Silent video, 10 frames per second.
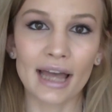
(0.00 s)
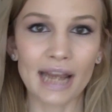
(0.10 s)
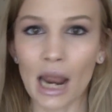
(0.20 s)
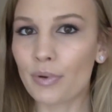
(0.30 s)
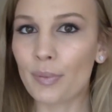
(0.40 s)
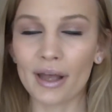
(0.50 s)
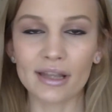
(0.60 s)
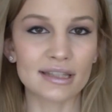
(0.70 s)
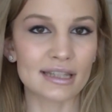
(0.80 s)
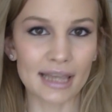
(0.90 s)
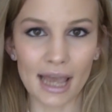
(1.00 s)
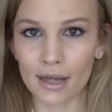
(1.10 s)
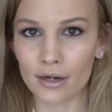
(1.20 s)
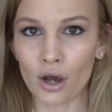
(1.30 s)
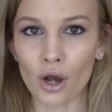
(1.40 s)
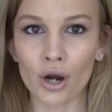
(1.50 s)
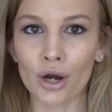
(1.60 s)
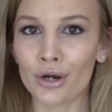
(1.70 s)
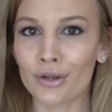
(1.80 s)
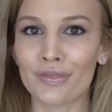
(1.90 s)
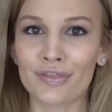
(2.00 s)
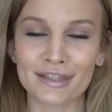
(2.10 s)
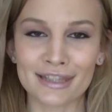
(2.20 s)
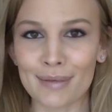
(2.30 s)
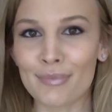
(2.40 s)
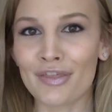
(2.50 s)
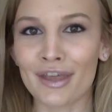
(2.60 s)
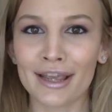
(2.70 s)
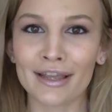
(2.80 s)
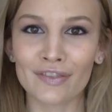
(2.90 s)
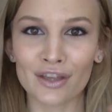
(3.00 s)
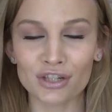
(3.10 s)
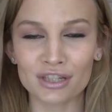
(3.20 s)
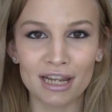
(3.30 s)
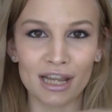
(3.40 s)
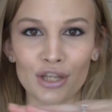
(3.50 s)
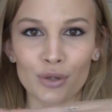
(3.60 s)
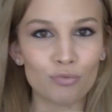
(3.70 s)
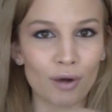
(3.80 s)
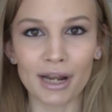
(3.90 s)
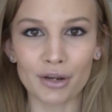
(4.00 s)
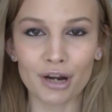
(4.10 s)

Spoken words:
And capri pants, again, are the same thing. They just hit you right at